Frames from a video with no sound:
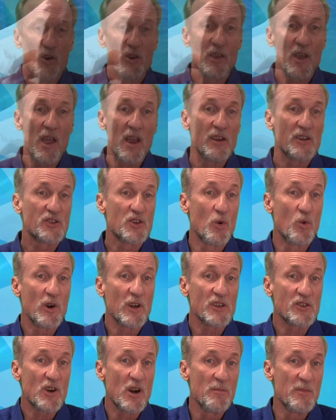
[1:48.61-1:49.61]
Okay, so
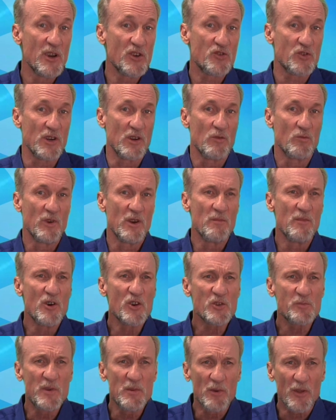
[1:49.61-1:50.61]
what is our mission? When
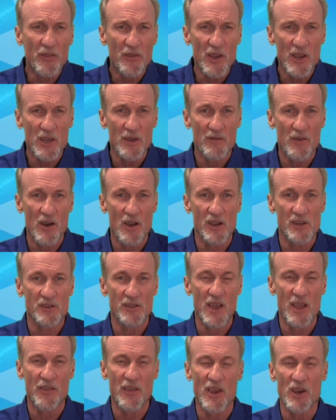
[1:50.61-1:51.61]
most people think of us,
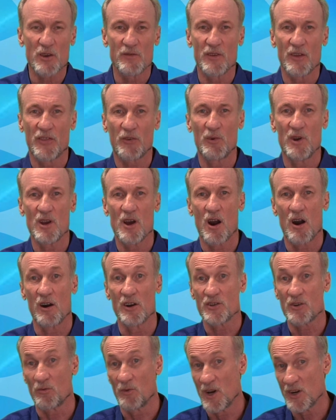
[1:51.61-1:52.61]
they think of the 3
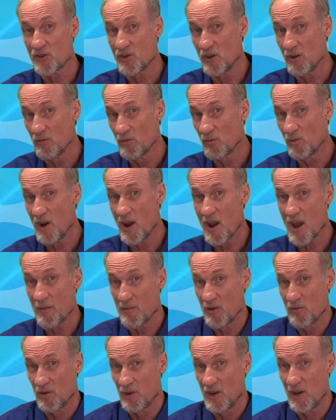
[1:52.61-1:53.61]
R's, rescue,
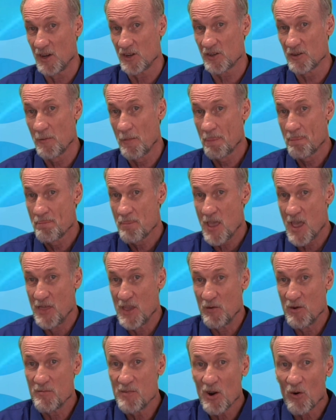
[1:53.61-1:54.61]
rehab, and release,
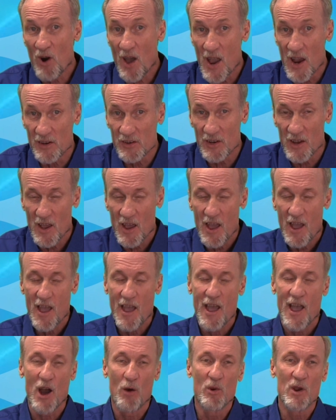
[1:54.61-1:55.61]
and they would be right.
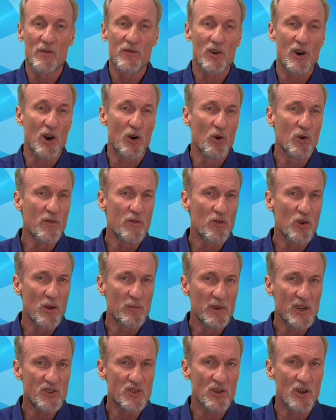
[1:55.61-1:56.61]
However, our
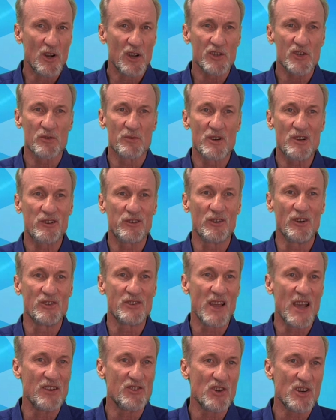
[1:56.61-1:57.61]
overall mission also
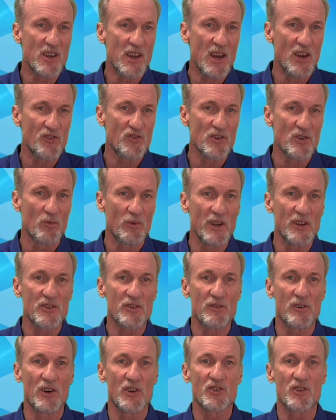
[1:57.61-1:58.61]
includes education,
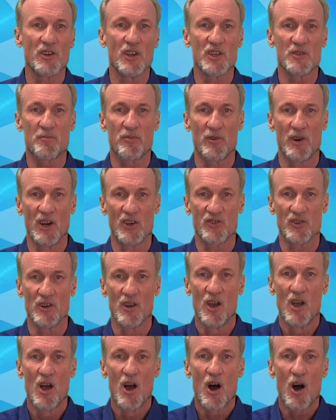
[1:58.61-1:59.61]
research, and
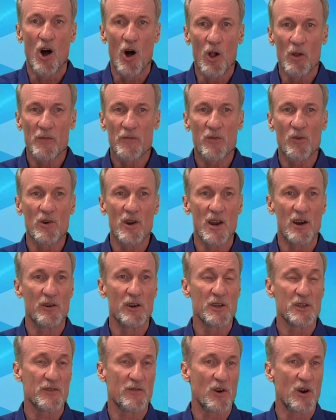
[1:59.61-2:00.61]
inspiration. All 4
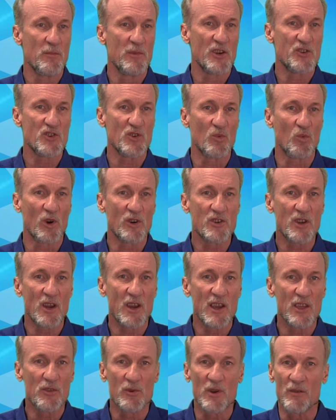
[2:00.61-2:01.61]
areas of our mission work
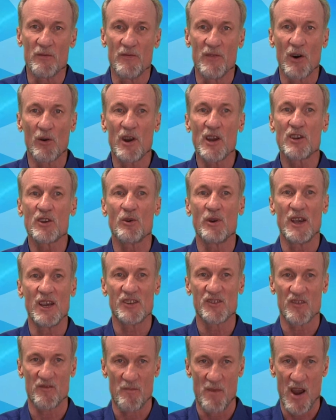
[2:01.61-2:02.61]
together in a very cohesive